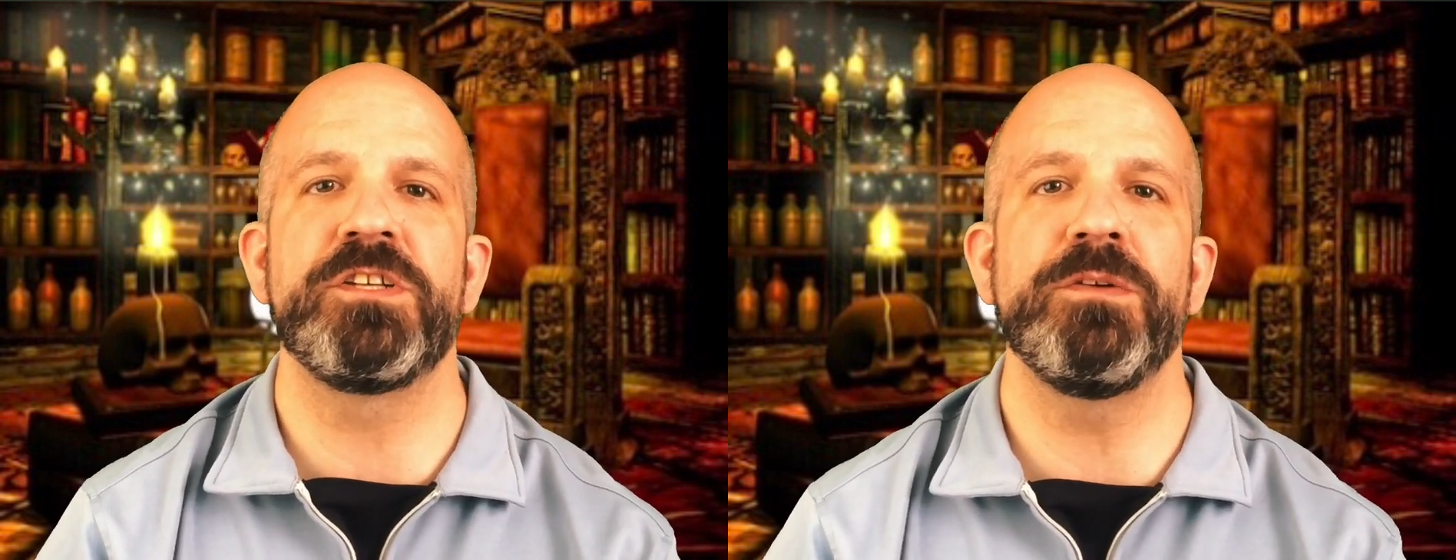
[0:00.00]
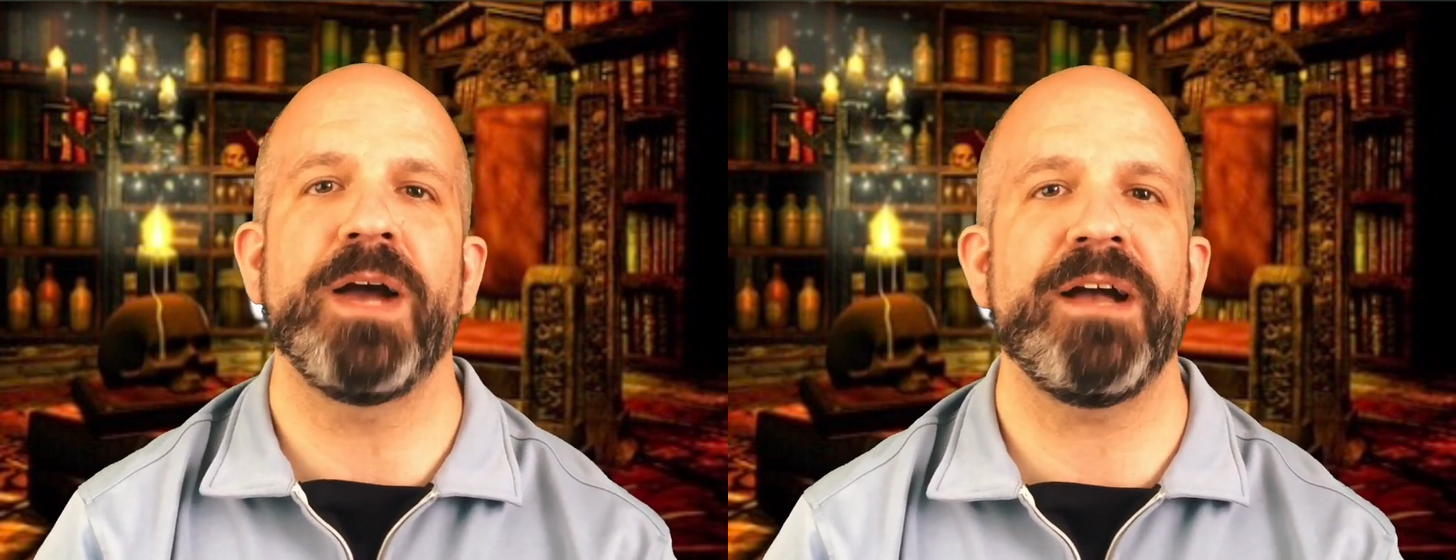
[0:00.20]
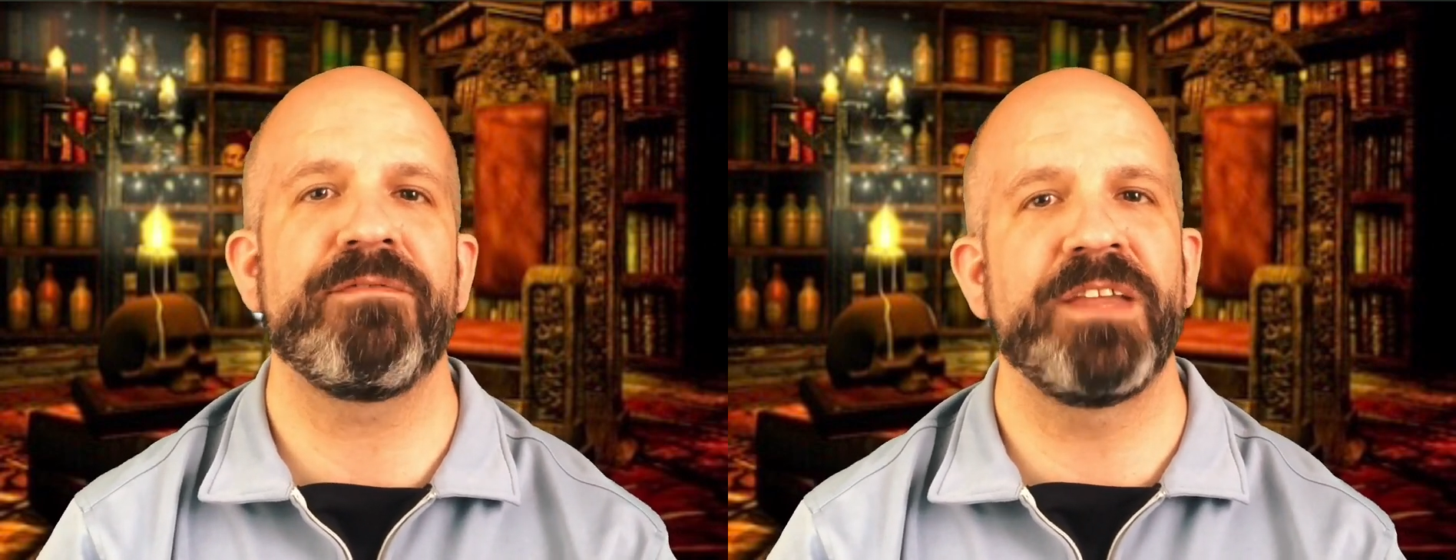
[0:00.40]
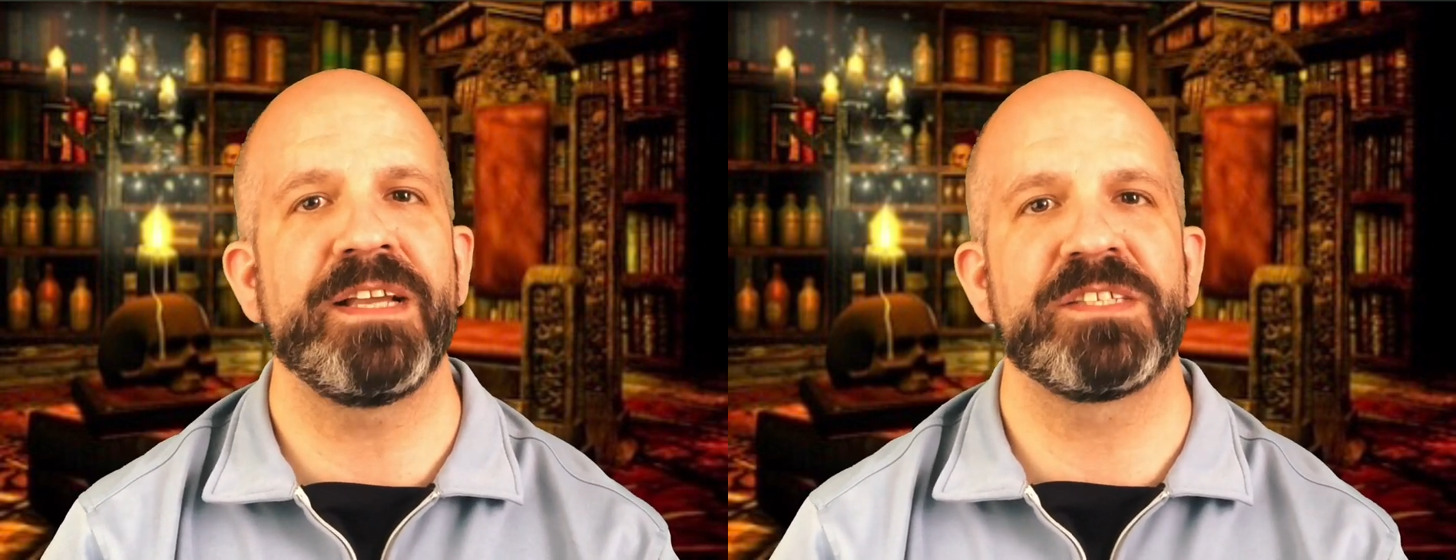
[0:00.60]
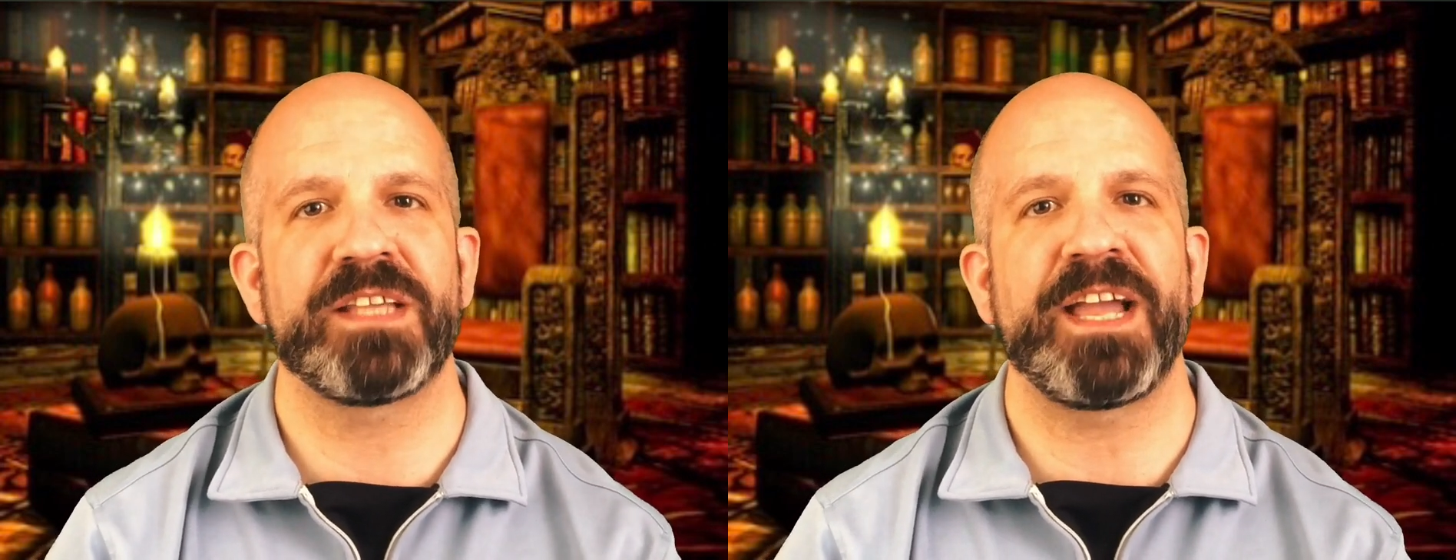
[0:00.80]
you have
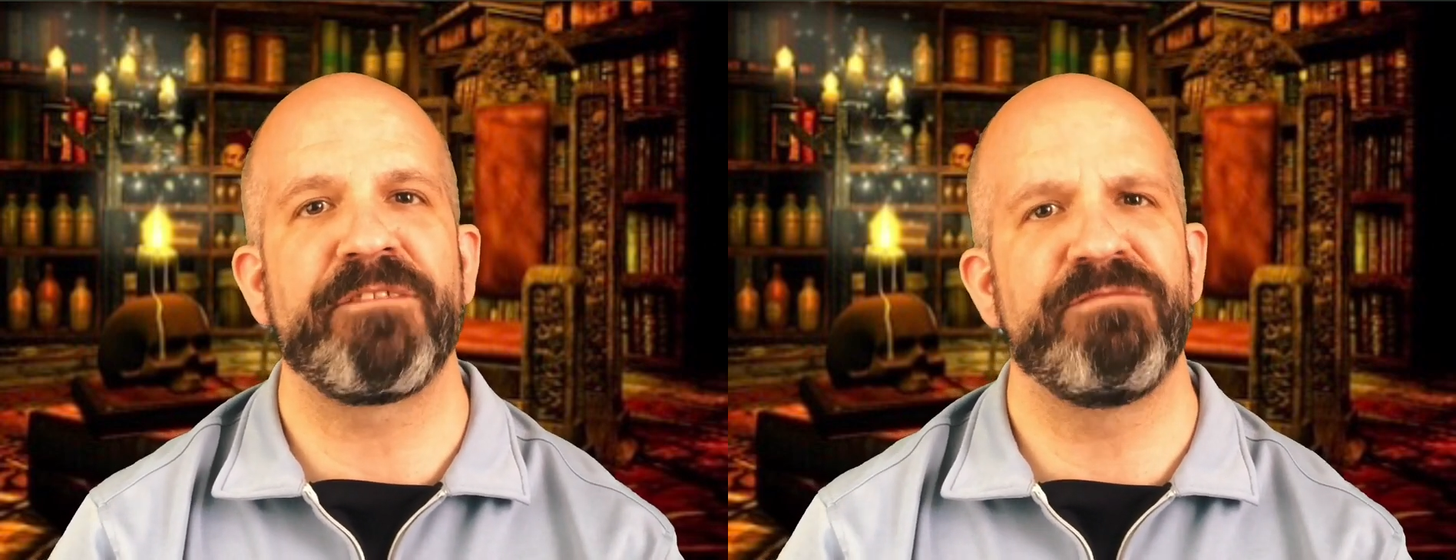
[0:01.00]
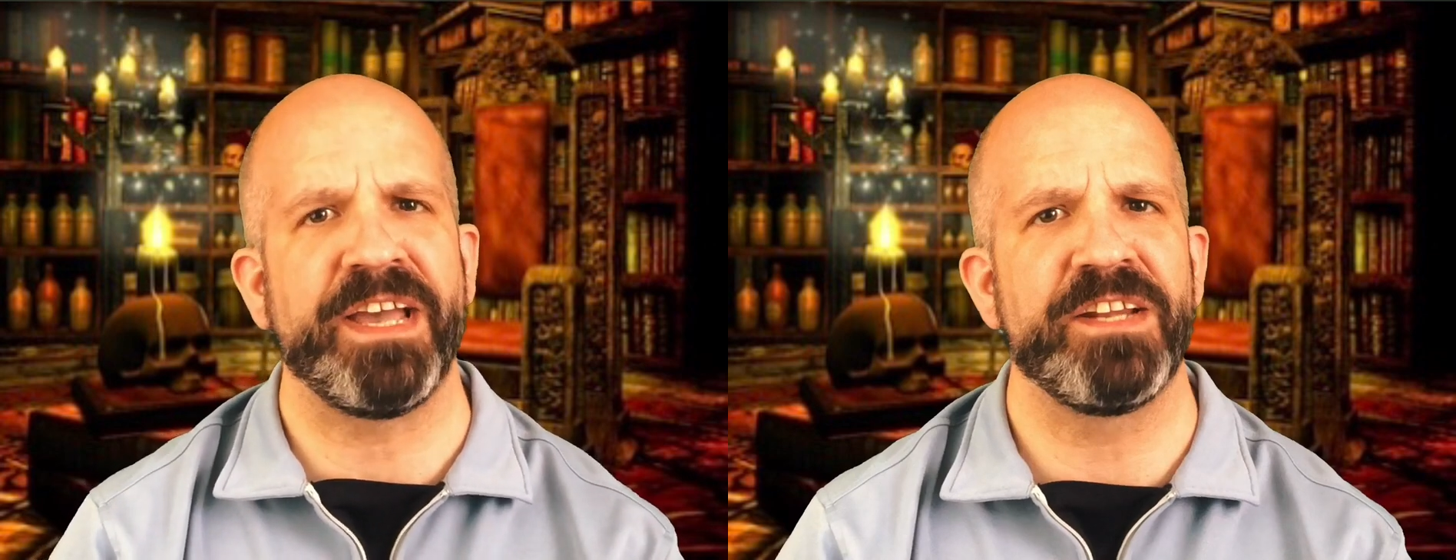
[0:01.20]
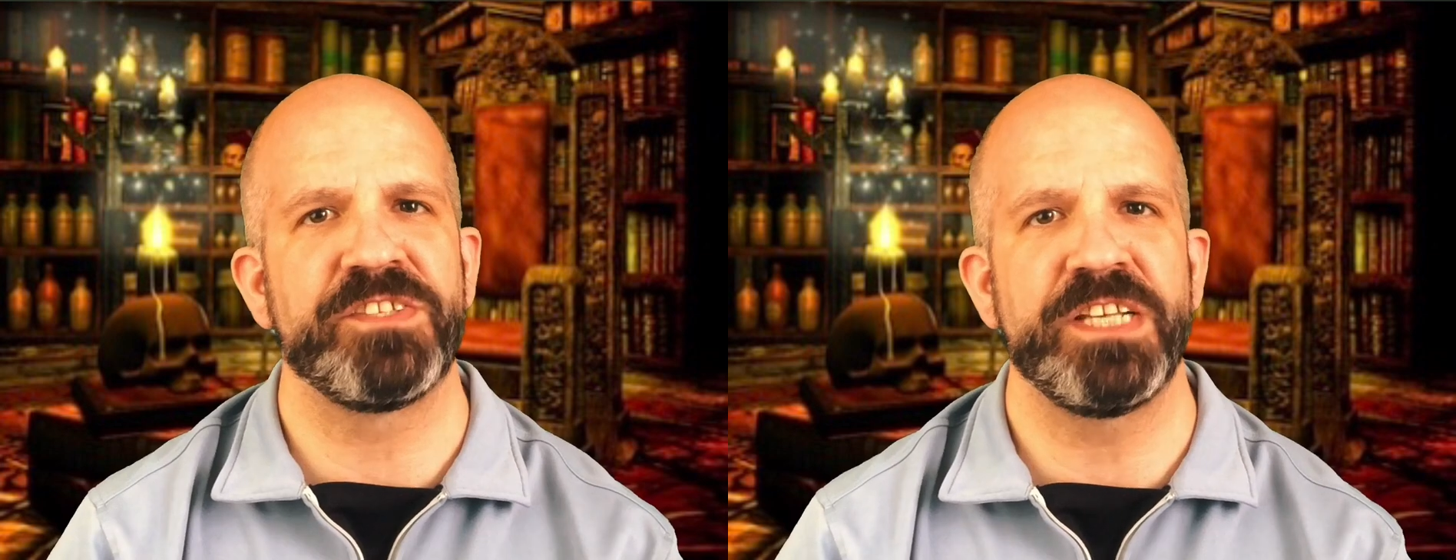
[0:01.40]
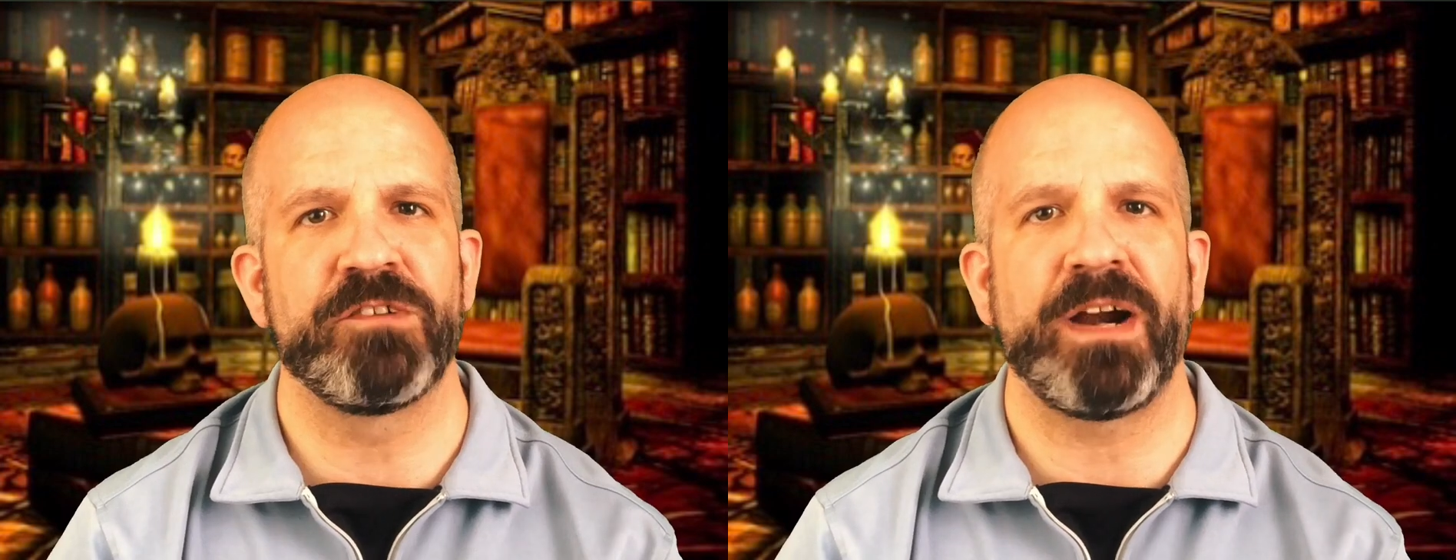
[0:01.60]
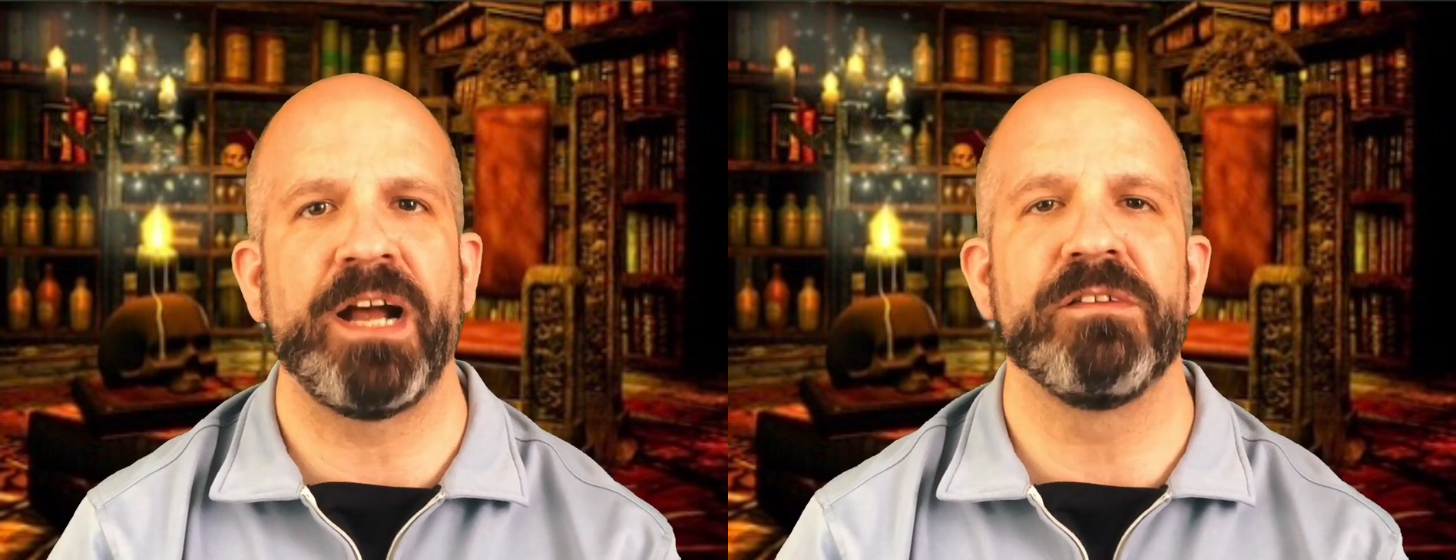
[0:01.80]
things like Fantasy
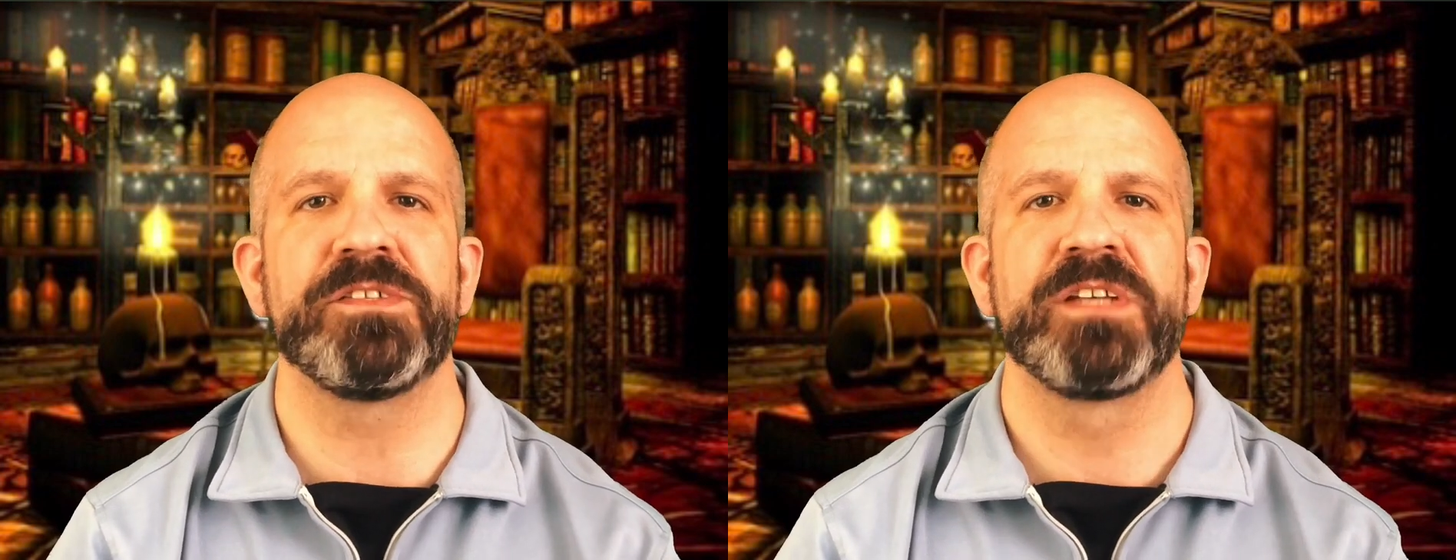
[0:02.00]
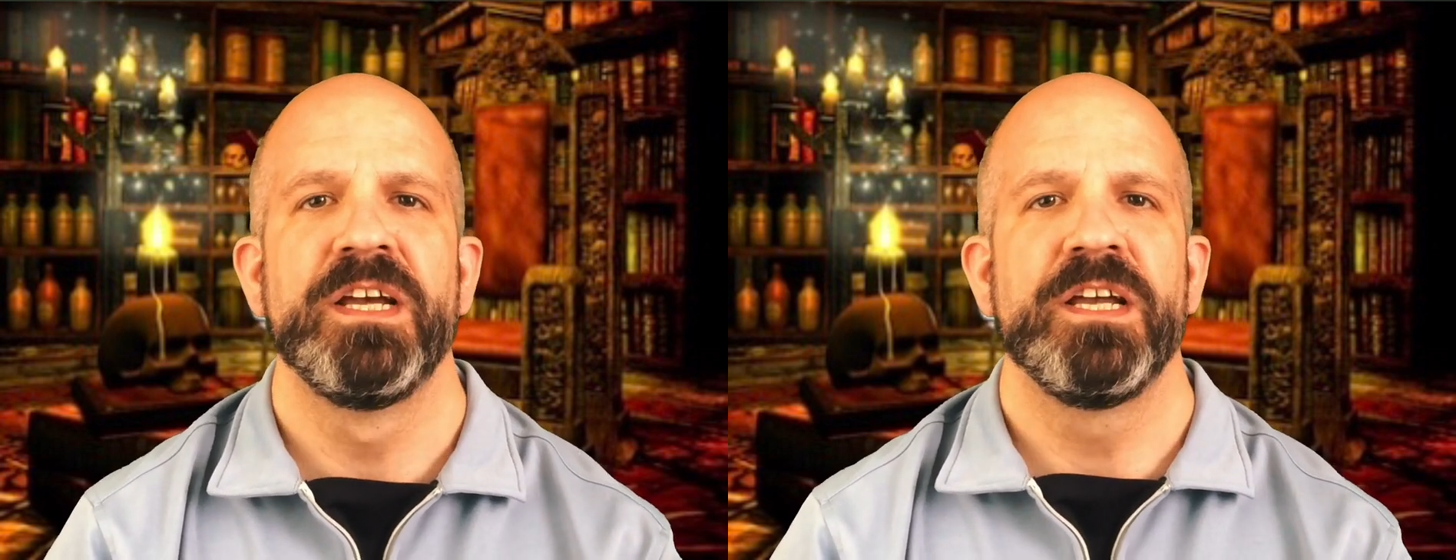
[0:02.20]
Grounds.